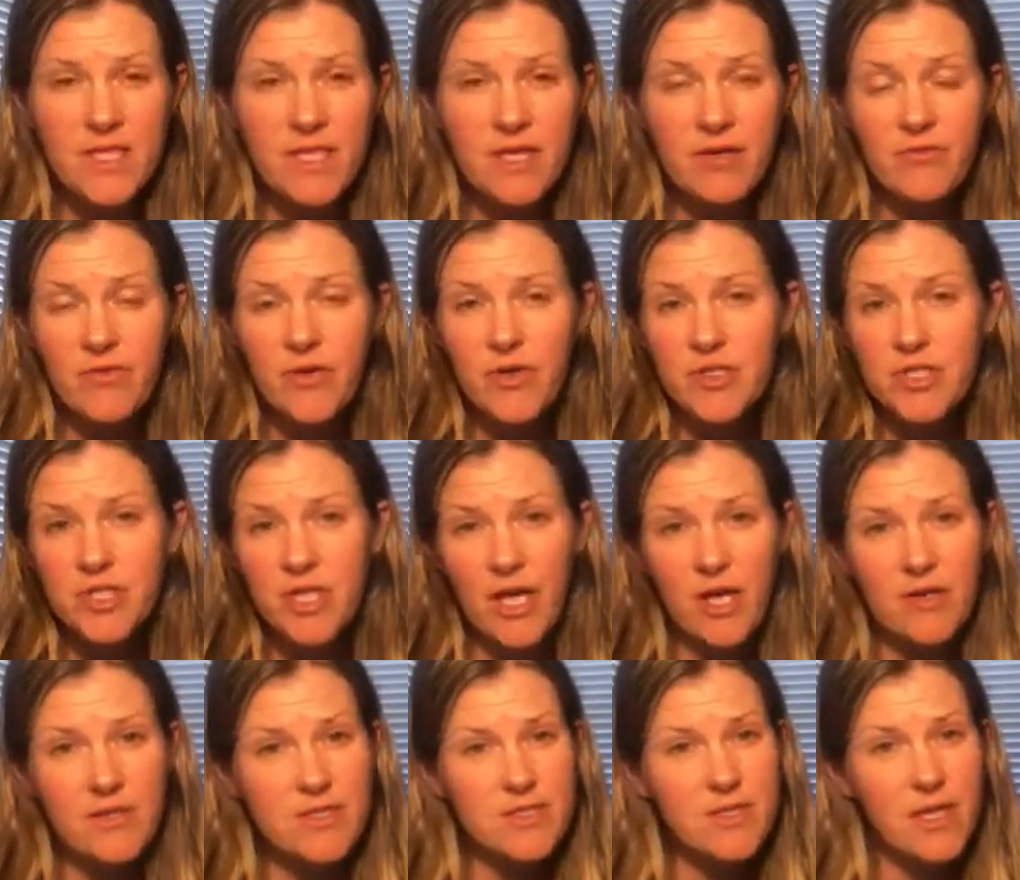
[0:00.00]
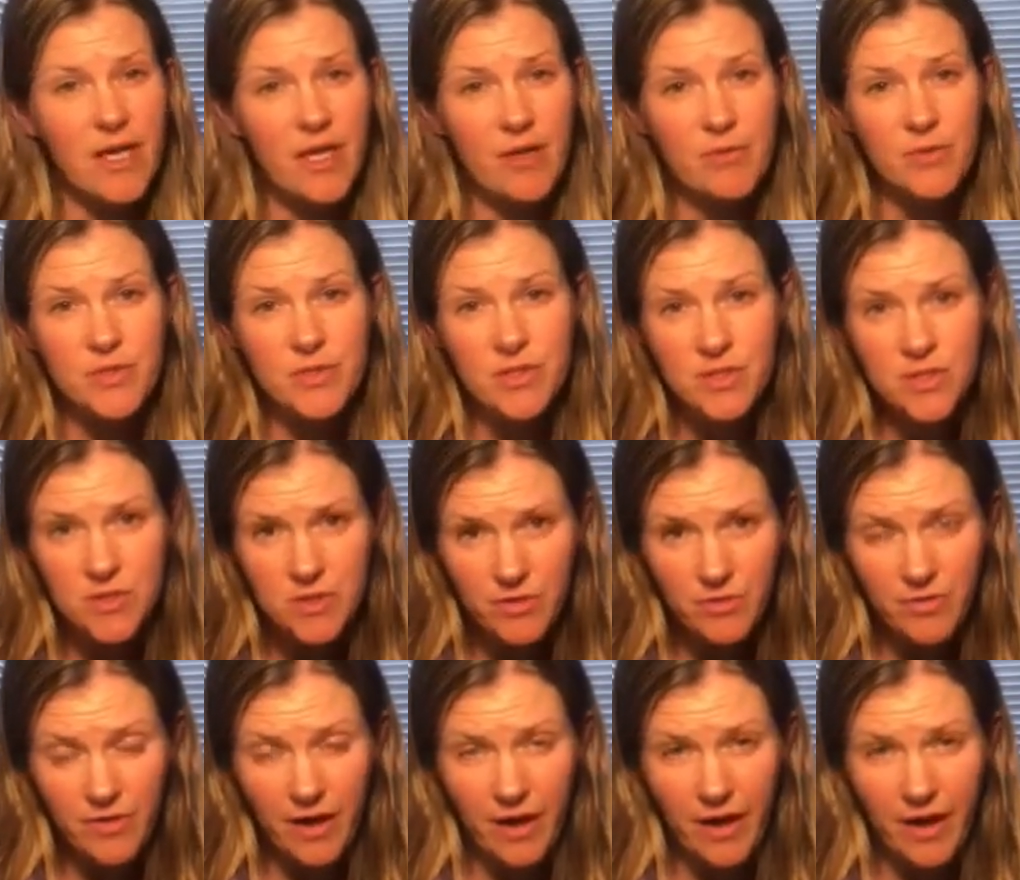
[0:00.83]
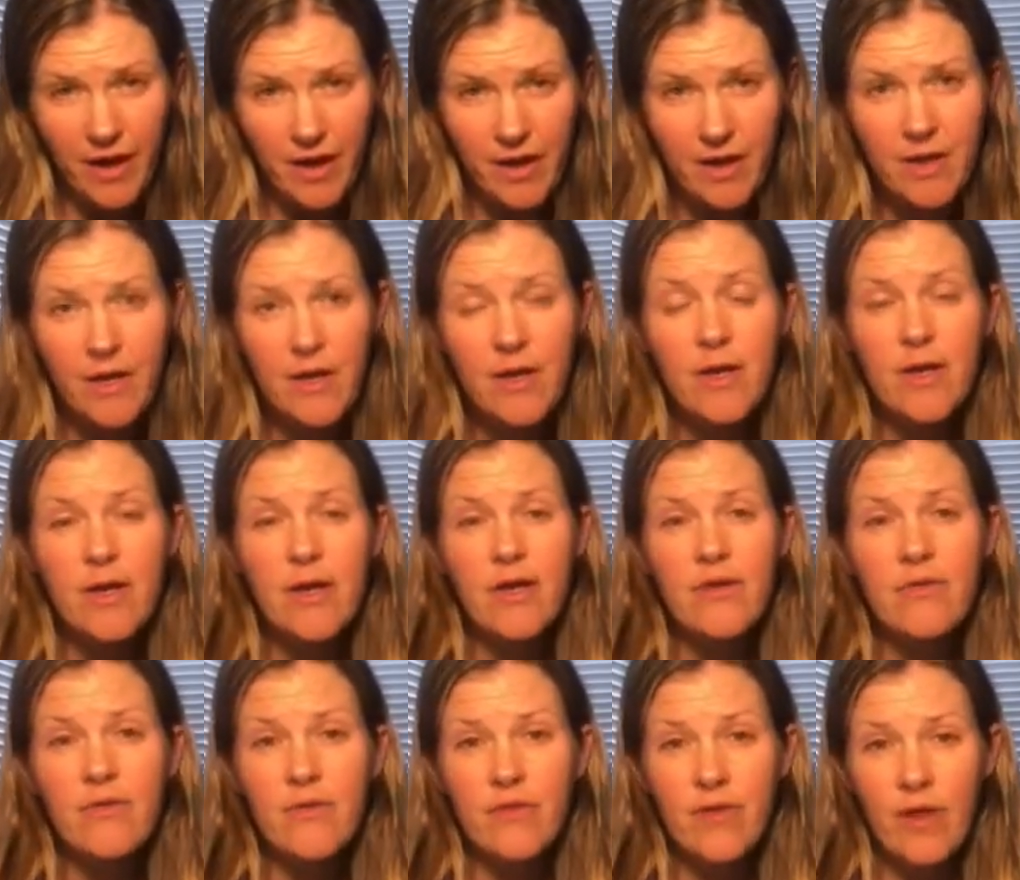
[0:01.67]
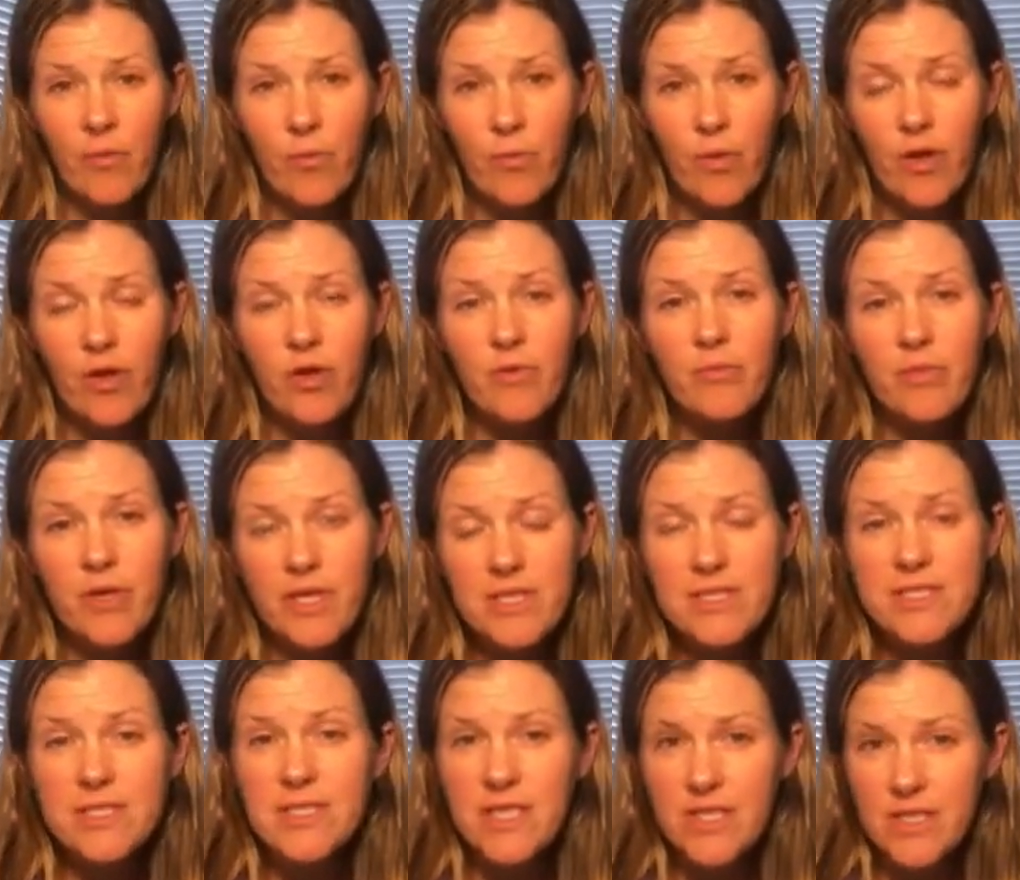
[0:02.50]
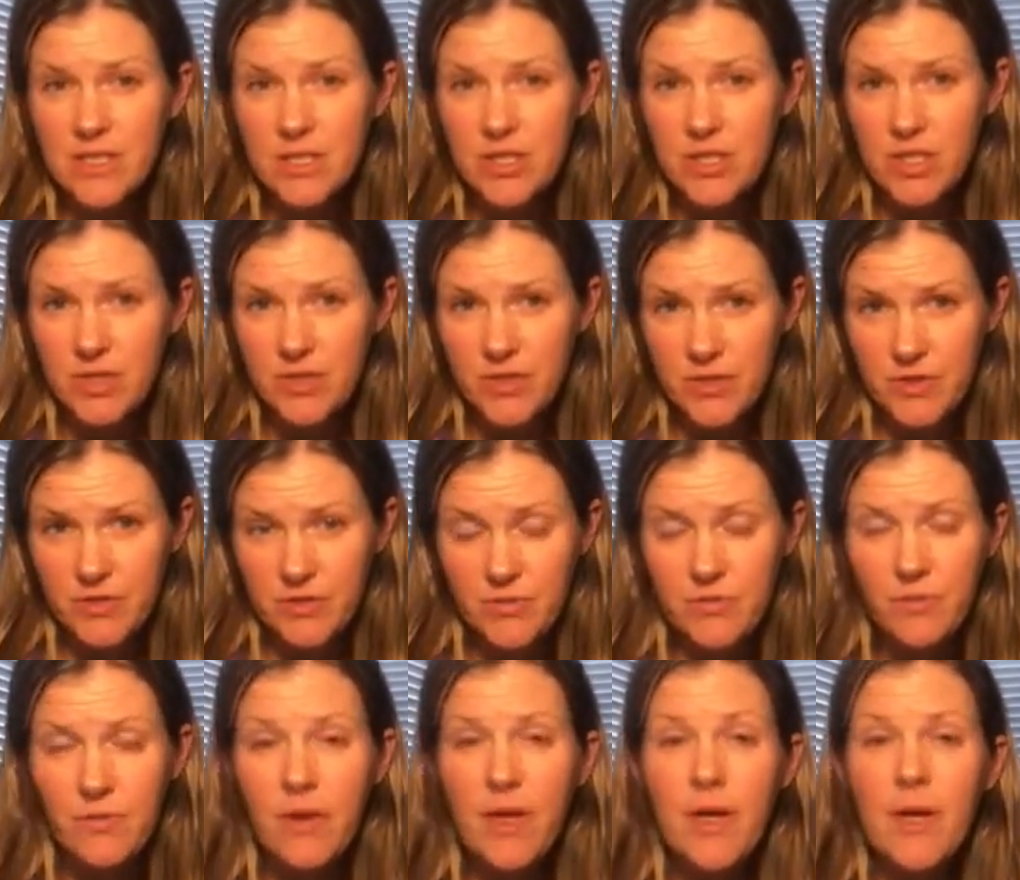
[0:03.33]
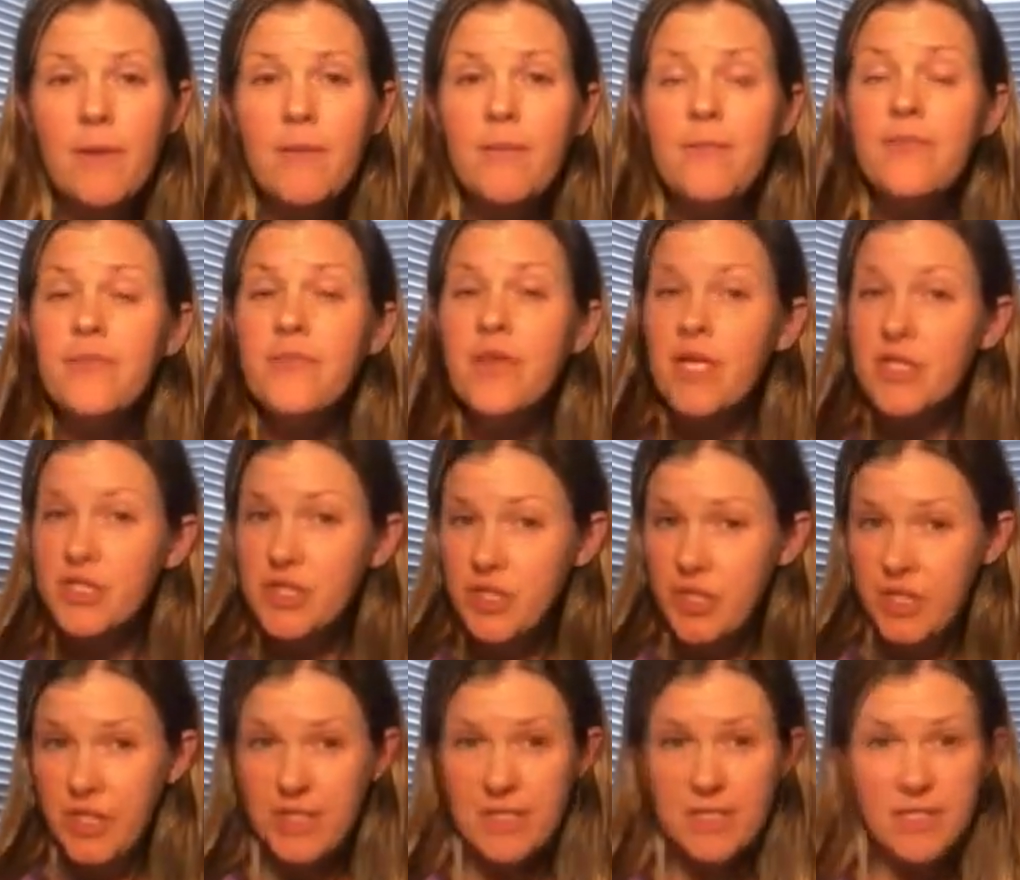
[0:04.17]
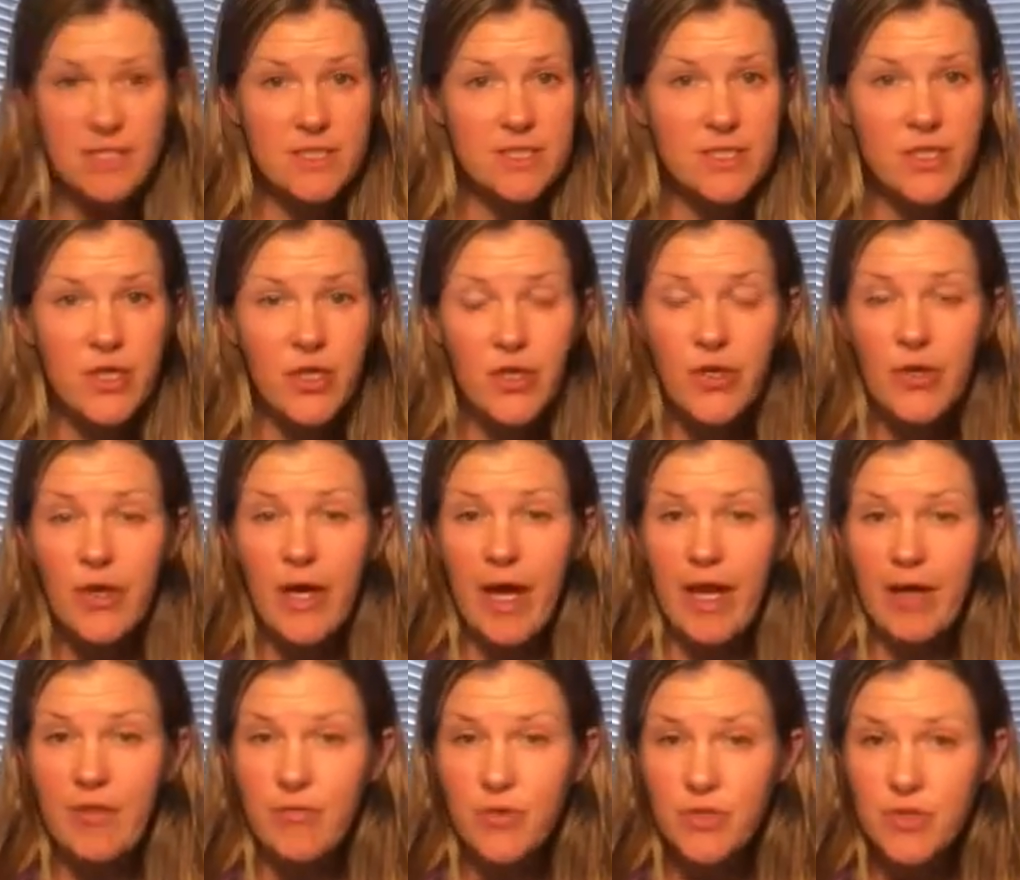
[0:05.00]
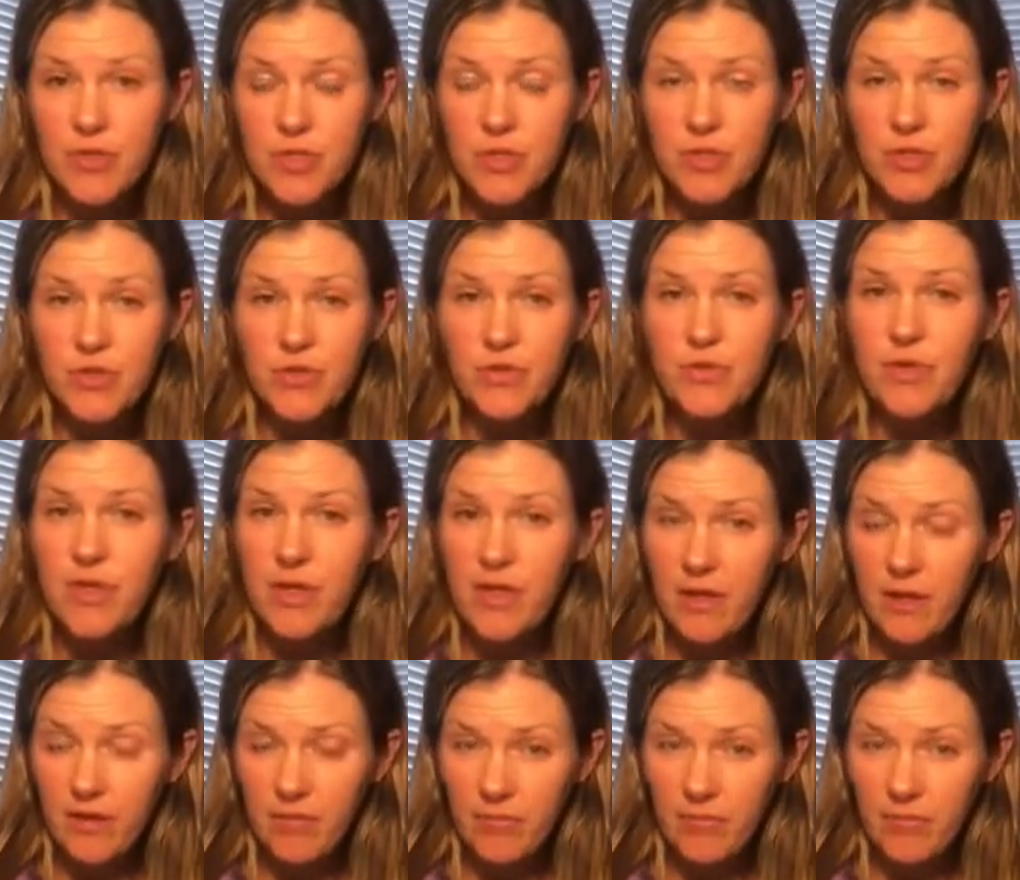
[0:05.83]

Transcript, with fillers: And if your child is not able to do that, then they will be sent to you just until you're able to